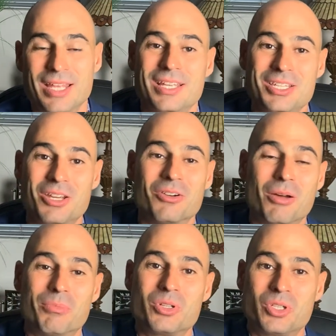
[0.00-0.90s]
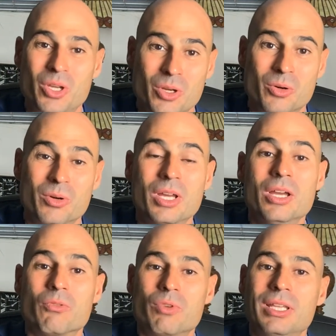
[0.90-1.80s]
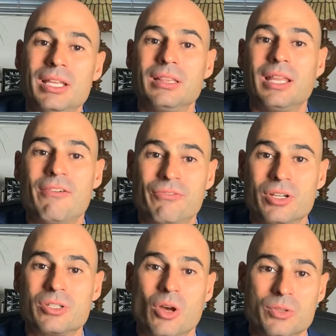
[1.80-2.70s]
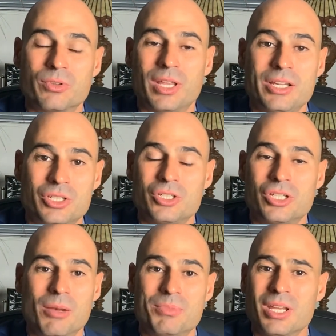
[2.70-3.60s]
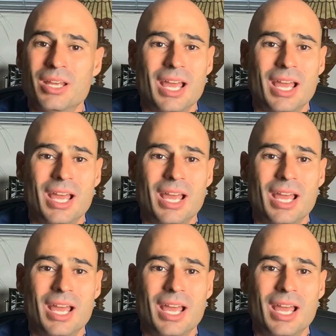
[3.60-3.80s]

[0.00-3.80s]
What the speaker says: And then year number two, really leverage those relationships